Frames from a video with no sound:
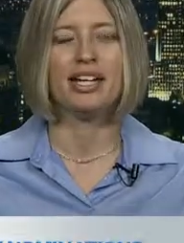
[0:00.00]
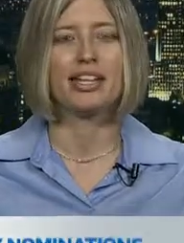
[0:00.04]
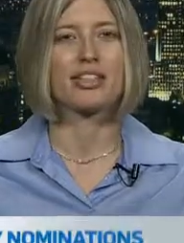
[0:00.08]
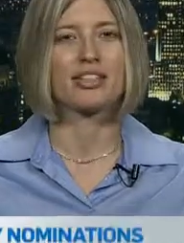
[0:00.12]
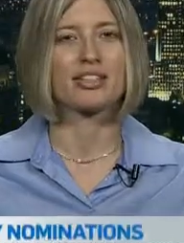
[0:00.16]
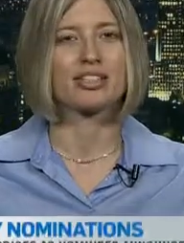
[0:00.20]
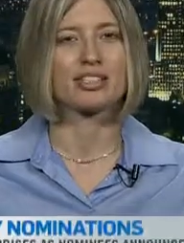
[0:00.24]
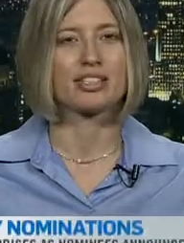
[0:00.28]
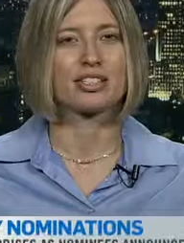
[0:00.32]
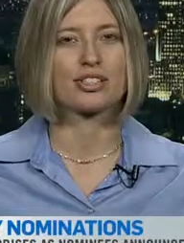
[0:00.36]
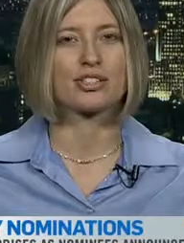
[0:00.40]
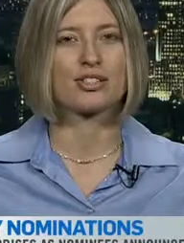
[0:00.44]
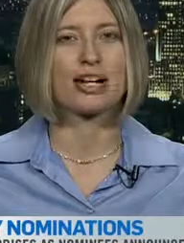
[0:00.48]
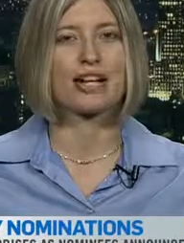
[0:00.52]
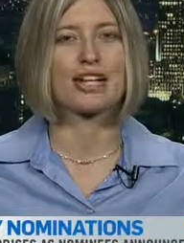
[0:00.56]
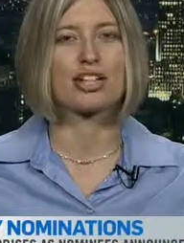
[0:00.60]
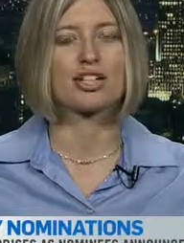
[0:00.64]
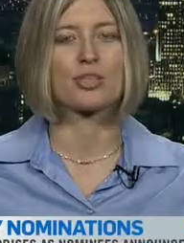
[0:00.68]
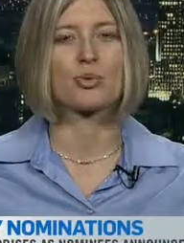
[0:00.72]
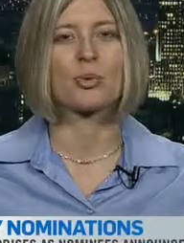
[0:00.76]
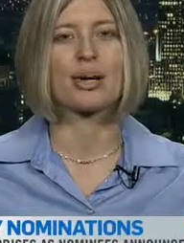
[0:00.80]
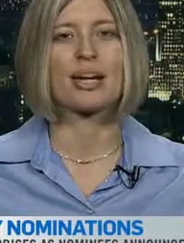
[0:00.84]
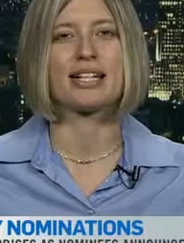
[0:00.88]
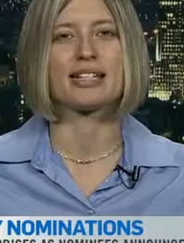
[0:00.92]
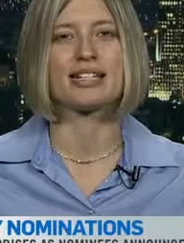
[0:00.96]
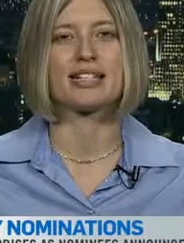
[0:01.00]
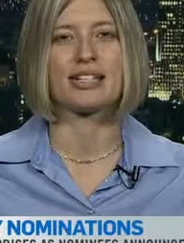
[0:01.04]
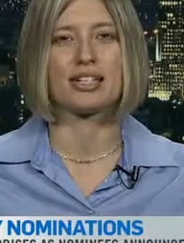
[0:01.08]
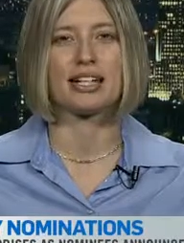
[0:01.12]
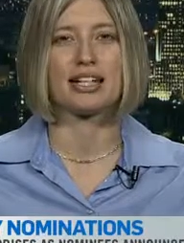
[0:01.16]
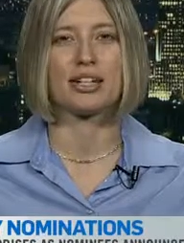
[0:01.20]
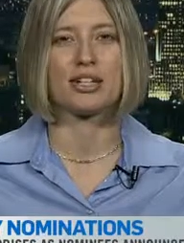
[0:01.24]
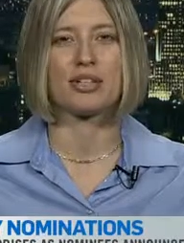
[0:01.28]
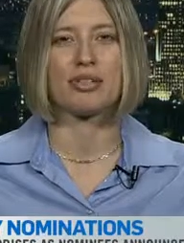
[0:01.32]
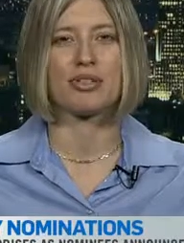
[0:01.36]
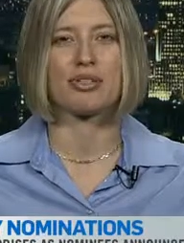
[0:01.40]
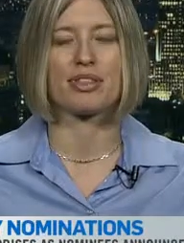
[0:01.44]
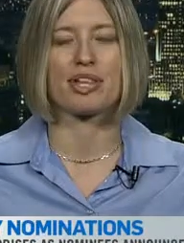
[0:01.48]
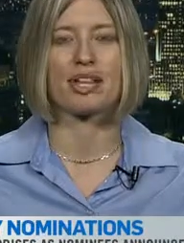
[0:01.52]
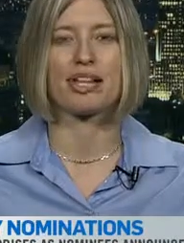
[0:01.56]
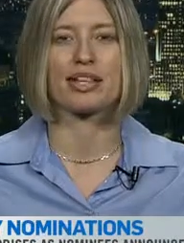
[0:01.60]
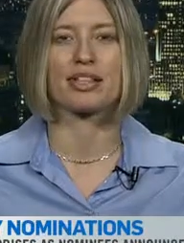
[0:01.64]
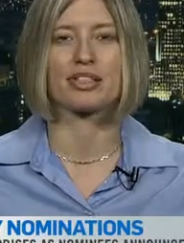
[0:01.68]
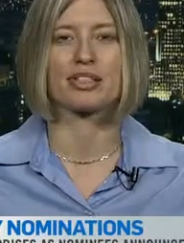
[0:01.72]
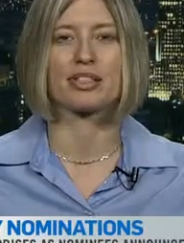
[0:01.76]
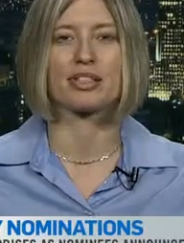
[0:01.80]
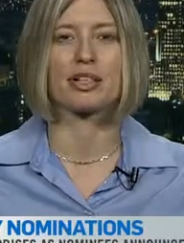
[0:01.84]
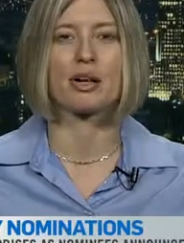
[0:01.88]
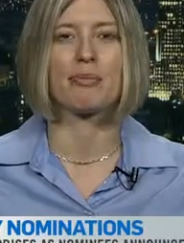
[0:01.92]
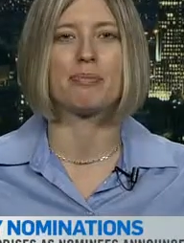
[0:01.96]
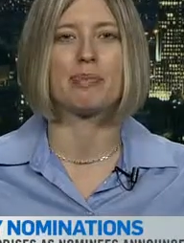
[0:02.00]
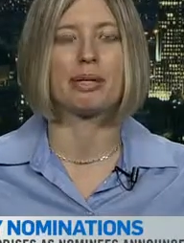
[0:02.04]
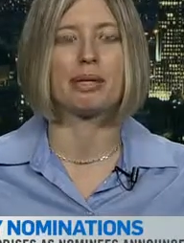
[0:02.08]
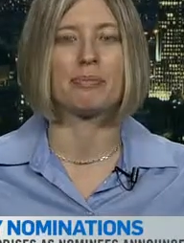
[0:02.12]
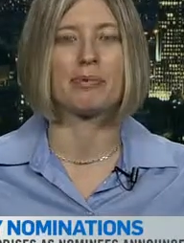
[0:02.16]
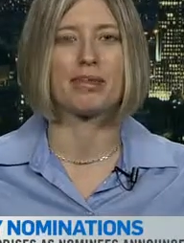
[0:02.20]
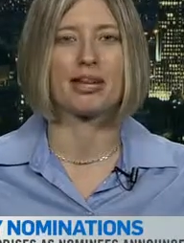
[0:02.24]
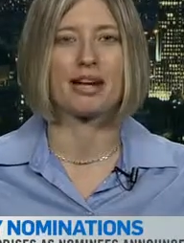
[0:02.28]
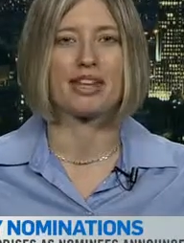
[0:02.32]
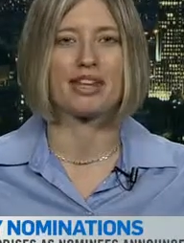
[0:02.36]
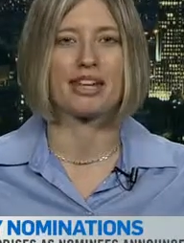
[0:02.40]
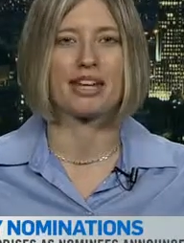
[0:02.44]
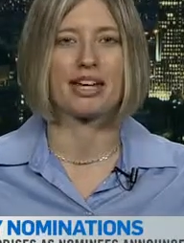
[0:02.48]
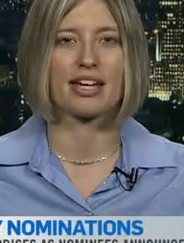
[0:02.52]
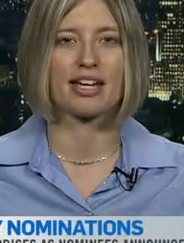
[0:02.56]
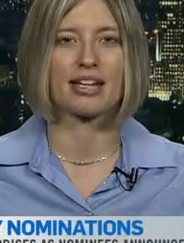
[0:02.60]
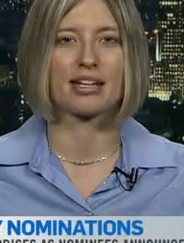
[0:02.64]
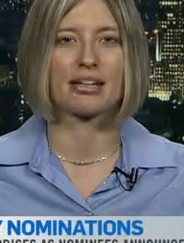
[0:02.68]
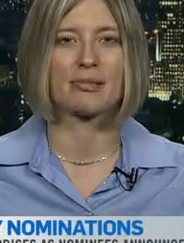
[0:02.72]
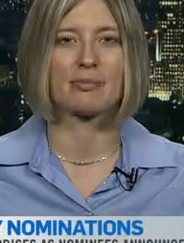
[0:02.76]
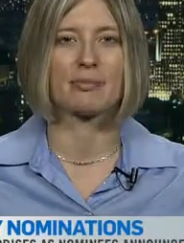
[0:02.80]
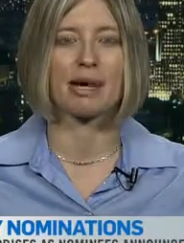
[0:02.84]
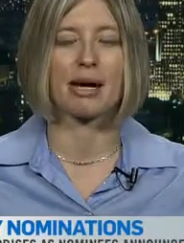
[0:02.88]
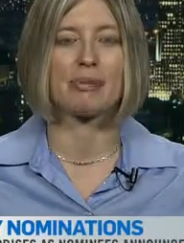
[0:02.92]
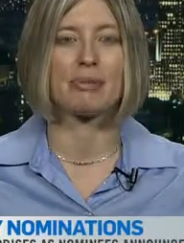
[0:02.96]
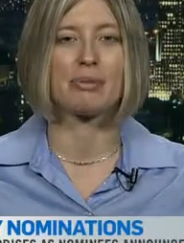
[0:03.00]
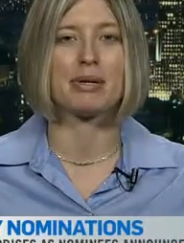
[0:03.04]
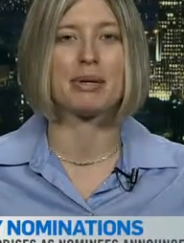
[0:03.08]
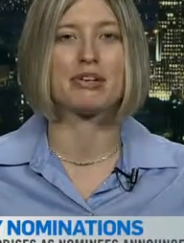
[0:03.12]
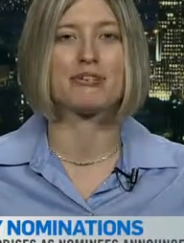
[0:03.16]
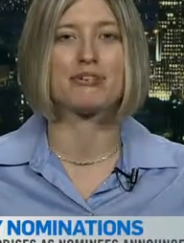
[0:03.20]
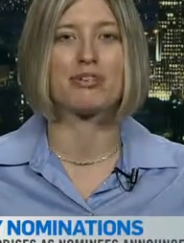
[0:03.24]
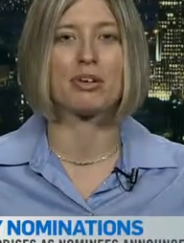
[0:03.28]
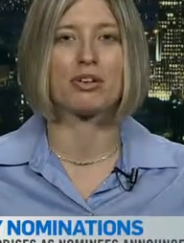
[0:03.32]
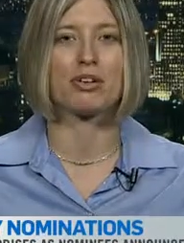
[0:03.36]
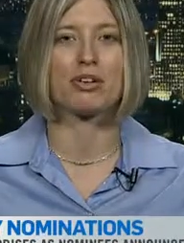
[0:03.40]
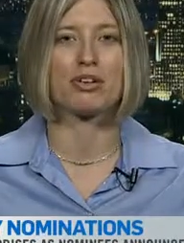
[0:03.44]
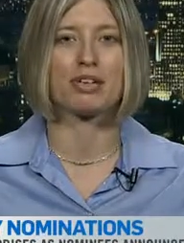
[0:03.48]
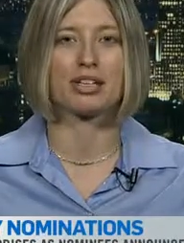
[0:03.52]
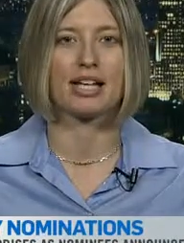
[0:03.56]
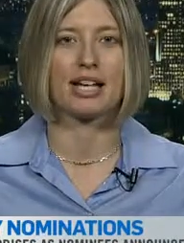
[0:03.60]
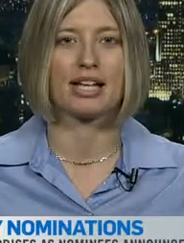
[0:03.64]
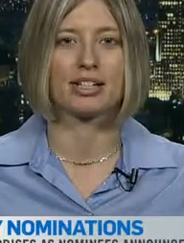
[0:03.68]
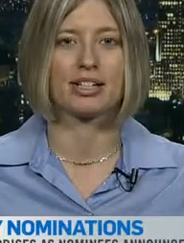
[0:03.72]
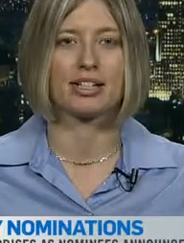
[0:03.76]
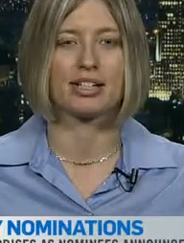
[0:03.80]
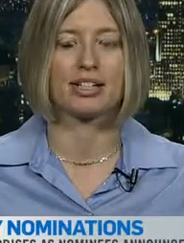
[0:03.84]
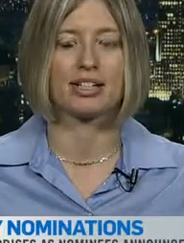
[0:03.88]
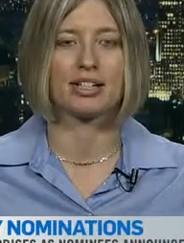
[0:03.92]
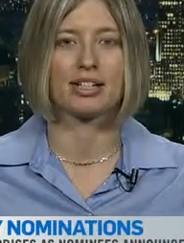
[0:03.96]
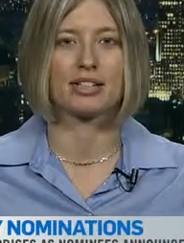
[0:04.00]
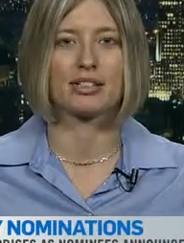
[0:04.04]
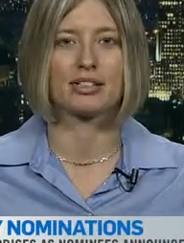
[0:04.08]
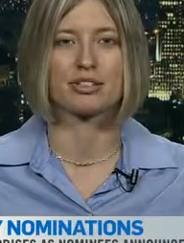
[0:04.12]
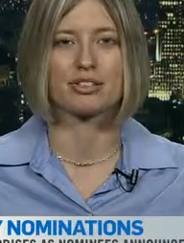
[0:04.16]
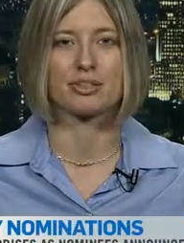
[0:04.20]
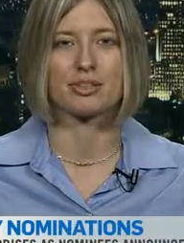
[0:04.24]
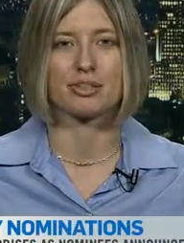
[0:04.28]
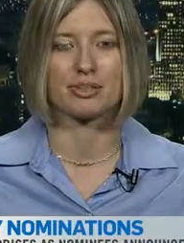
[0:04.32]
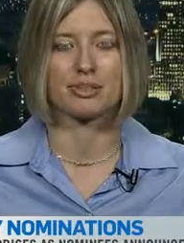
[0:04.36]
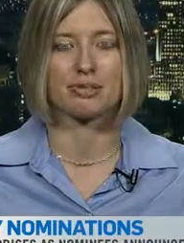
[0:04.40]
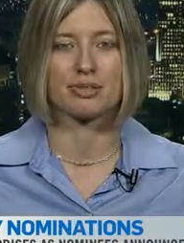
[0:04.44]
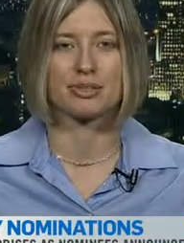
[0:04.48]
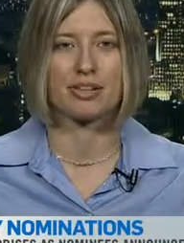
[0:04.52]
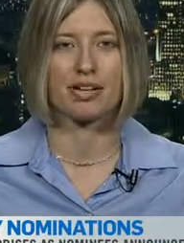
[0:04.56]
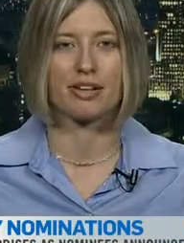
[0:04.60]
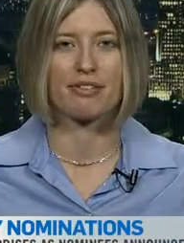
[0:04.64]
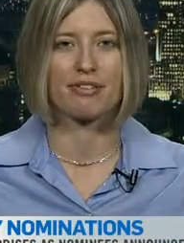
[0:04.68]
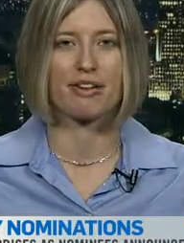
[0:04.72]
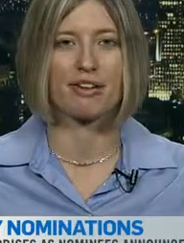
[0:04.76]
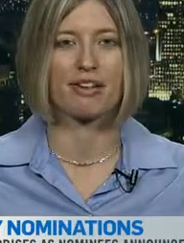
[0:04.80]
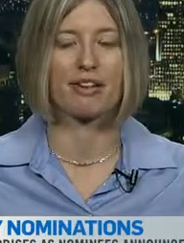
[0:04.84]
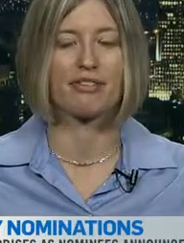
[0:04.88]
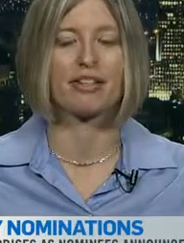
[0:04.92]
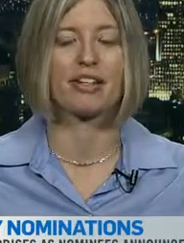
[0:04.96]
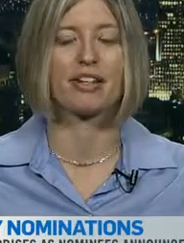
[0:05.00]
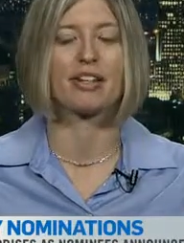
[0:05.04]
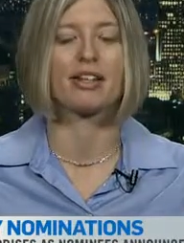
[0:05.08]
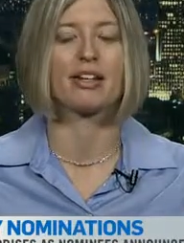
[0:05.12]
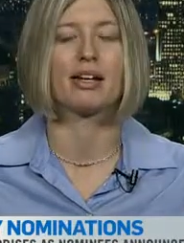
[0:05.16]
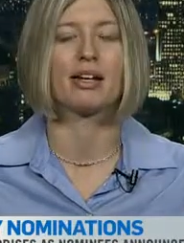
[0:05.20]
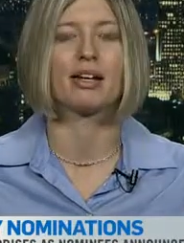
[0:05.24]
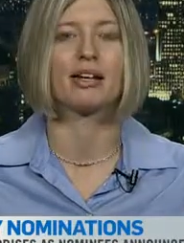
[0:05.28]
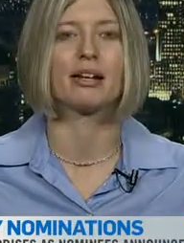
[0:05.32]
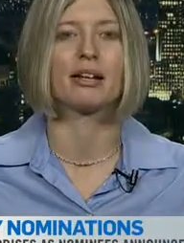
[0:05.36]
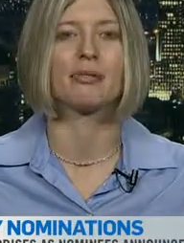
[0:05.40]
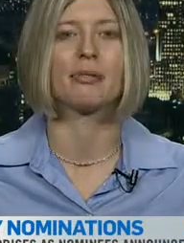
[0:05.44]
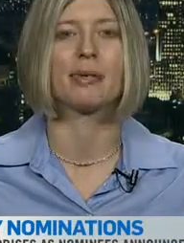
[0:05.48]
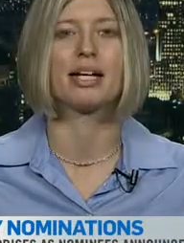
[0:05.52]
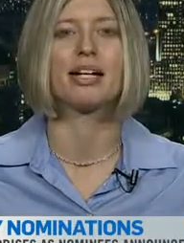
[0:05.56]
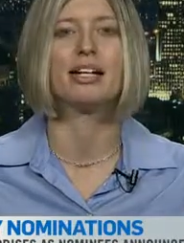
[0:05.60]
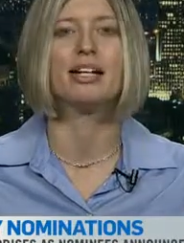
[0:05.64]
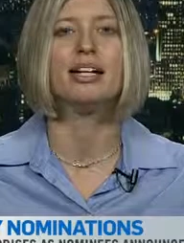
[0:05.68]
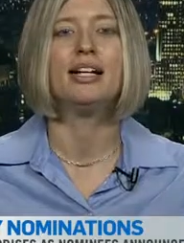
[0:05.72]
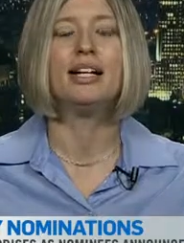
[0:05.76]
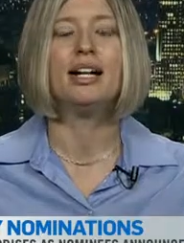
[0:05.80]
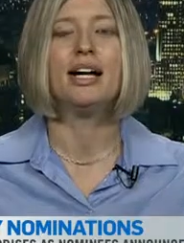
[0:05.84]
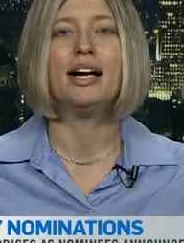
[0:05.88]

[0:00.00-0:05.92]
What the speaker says: there's strange ways that they do things. So Bieber, I think, by being vocal last year, screwed himself out of it a little bit.